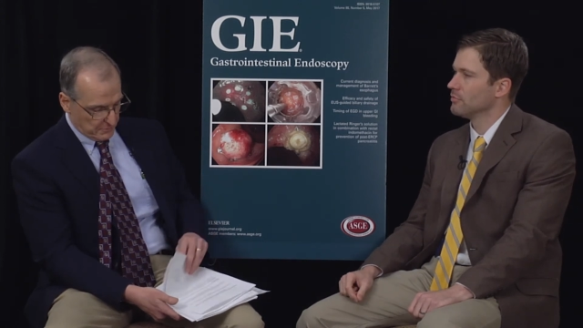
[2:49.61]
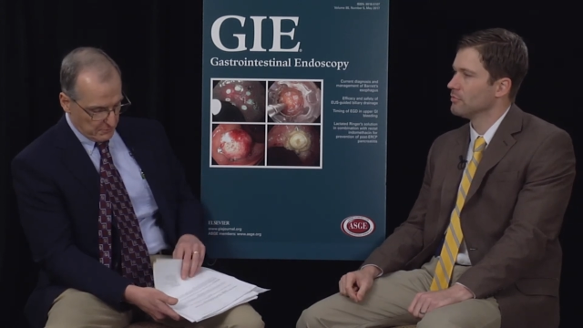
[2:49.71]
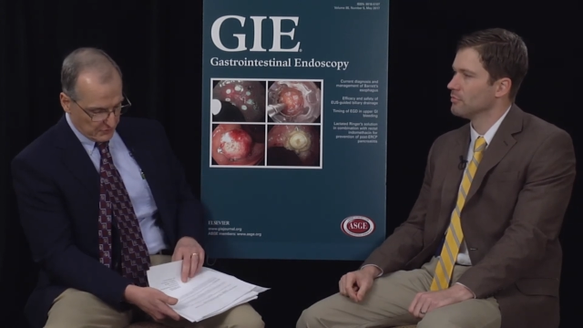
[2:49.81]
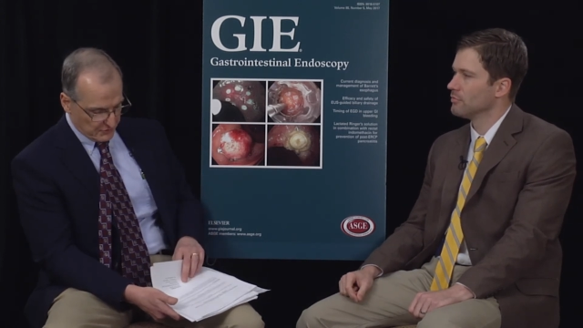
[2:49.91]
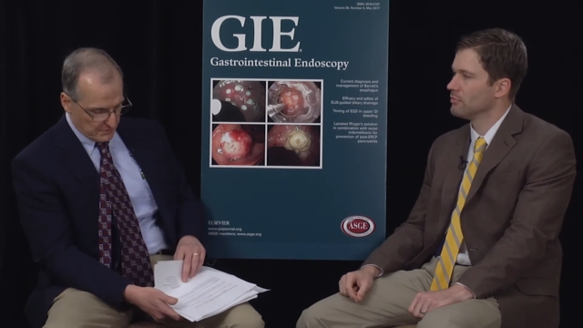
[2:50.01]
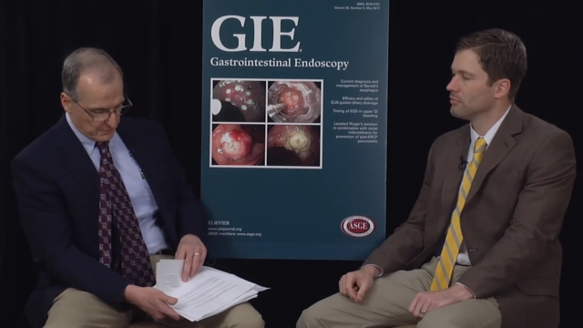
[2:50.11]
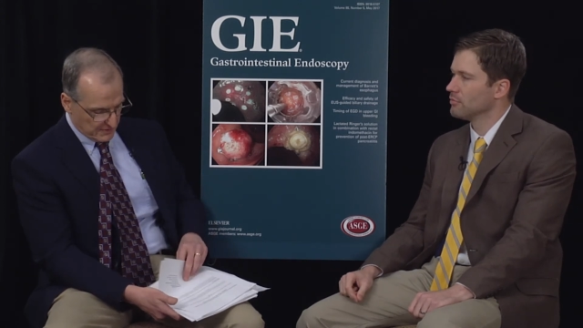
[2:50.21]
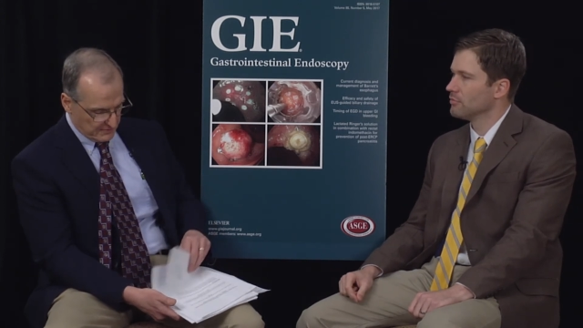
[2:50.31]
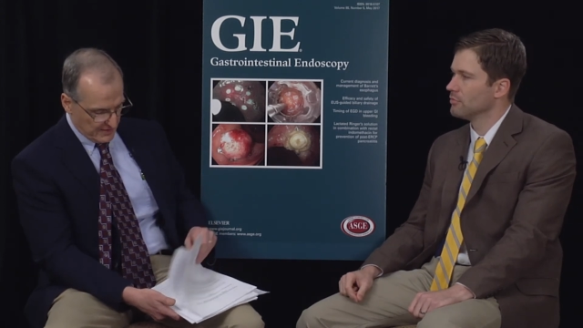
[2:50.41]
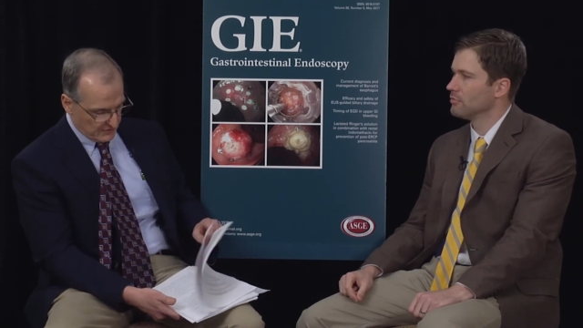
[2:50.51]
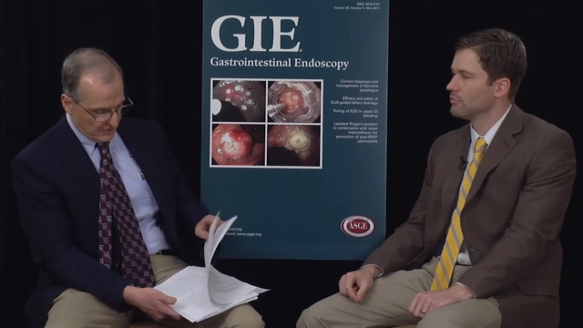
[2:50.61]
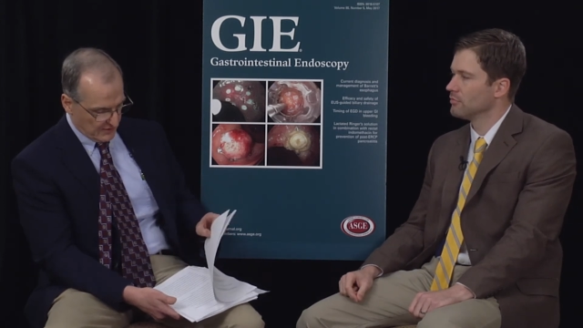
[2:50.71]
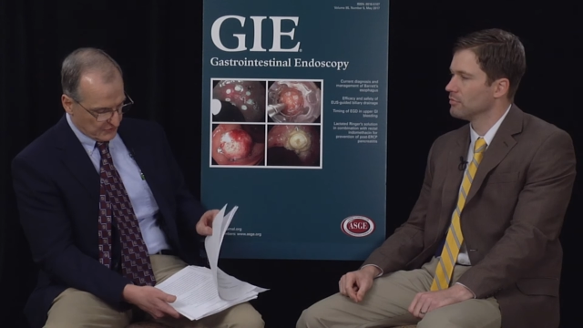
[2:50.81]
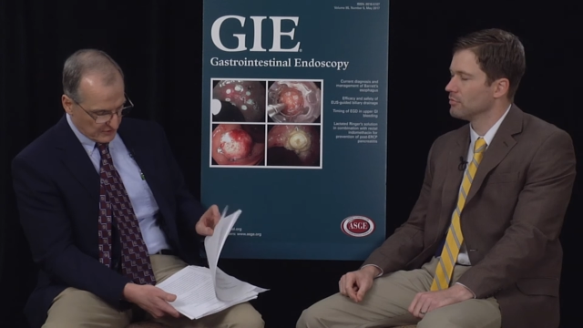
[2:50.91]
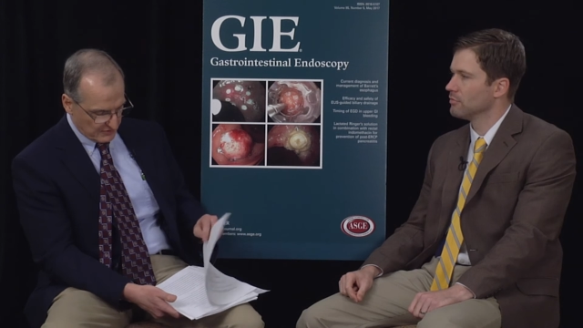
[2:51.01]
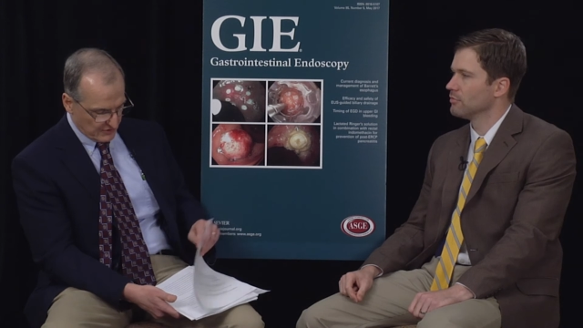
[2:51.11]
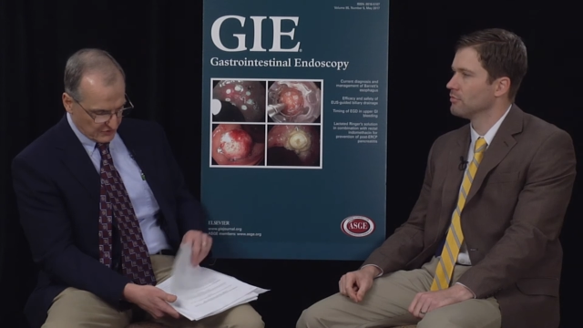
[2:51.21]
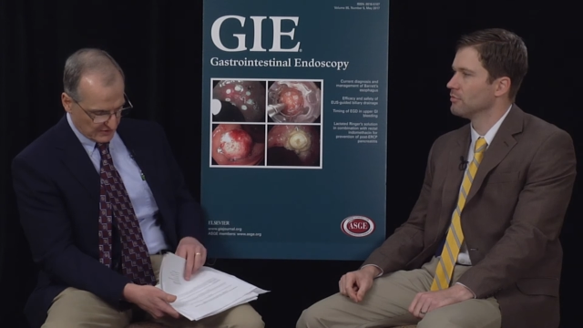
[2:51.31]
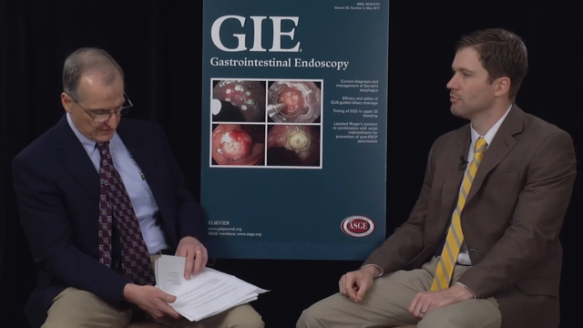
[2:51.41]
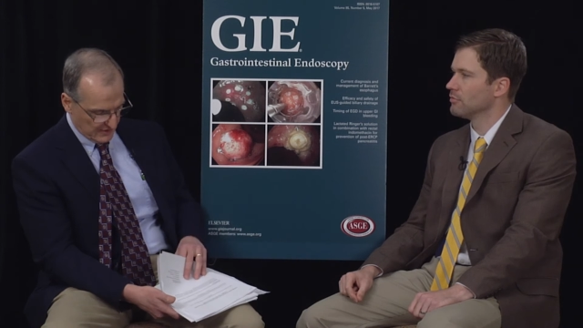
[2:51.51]
Speaker 1: and most of them contain a
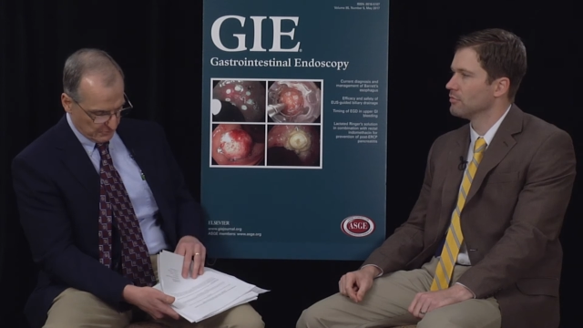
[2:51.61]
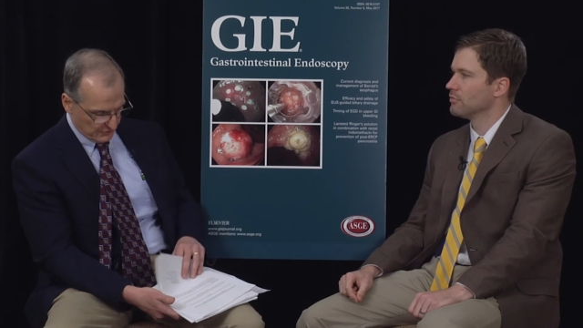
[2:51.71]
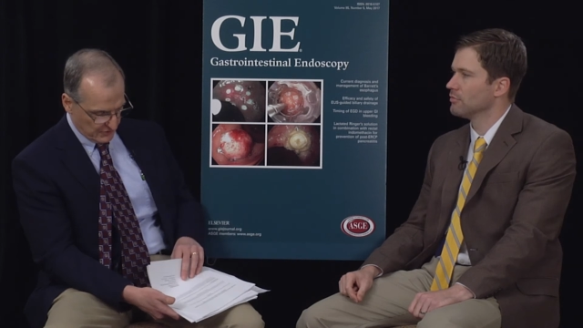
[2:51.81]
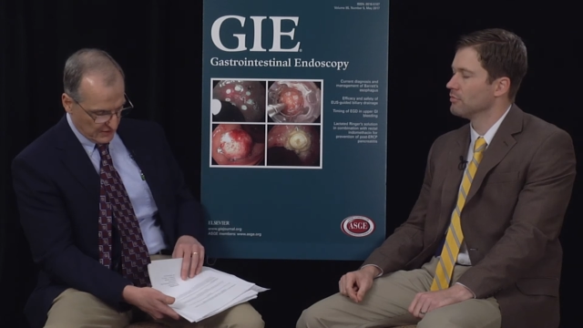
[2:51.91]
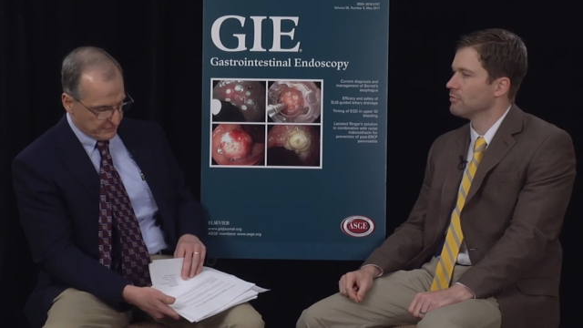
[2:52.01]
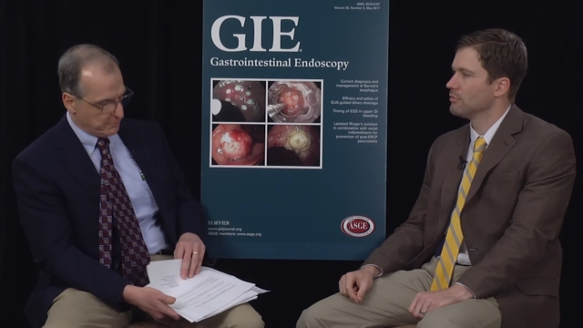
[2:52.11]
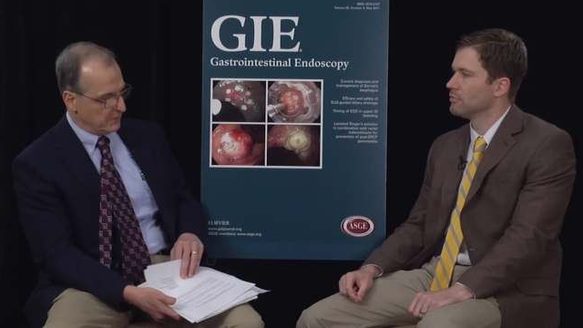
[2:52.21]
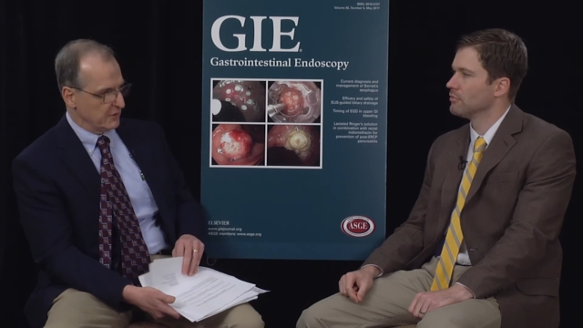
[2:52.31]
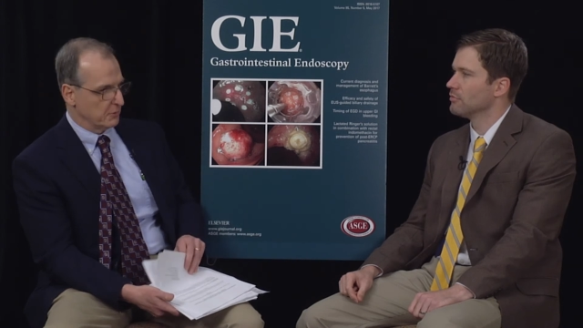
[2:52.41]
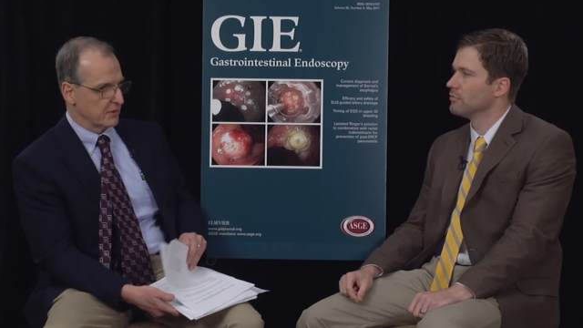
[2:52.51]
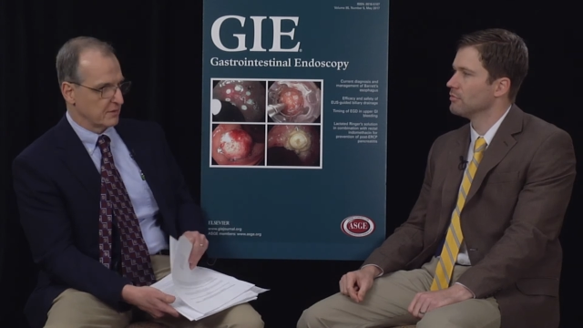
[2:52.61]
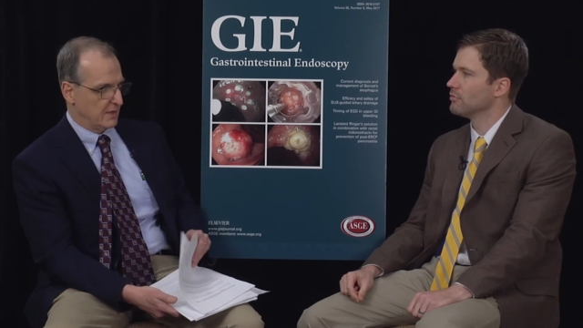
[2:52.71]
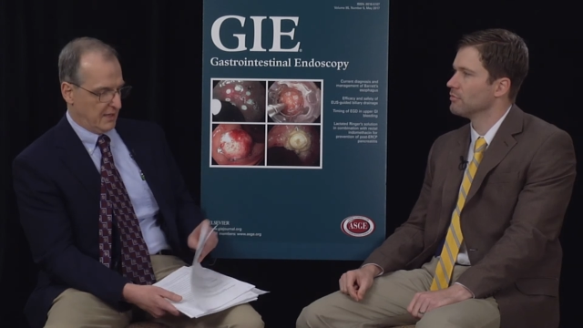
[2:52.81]
statistic that I was not familiar with,